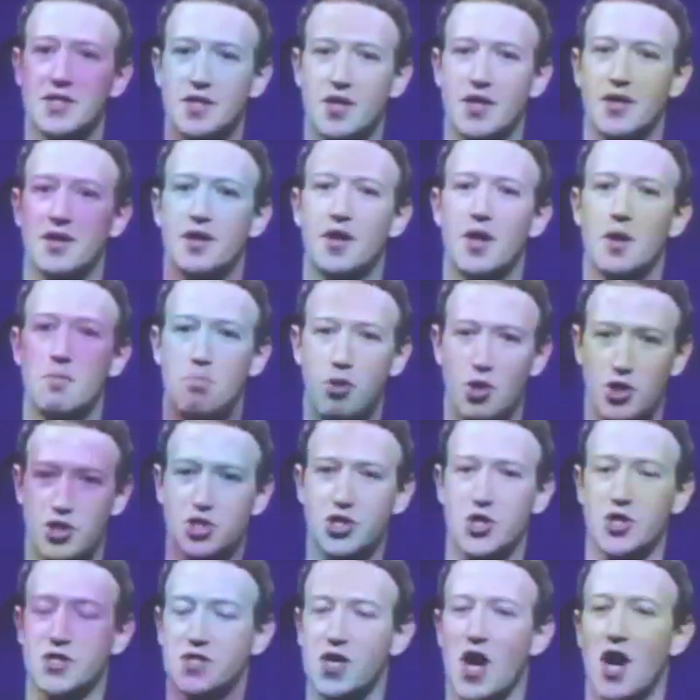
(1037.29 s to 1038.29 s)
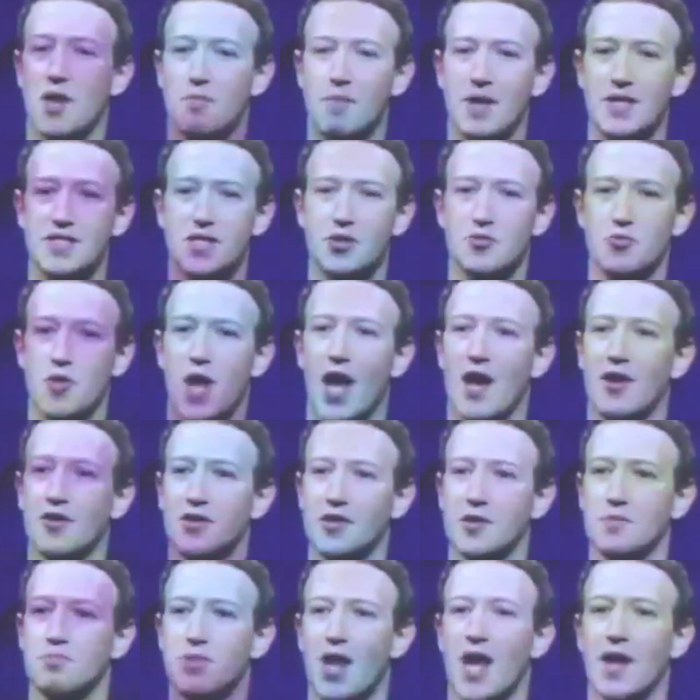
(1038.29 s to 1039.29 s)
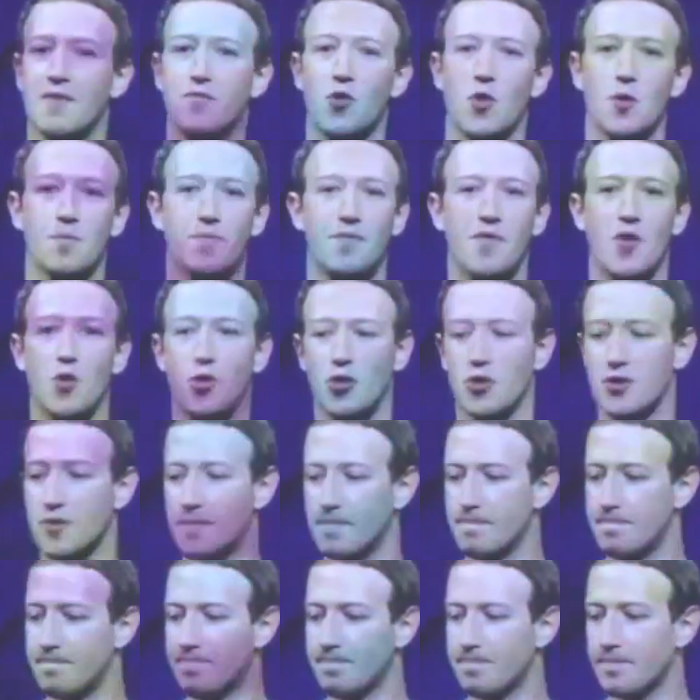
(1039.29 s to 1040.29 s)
to push this augmented reality platform forward.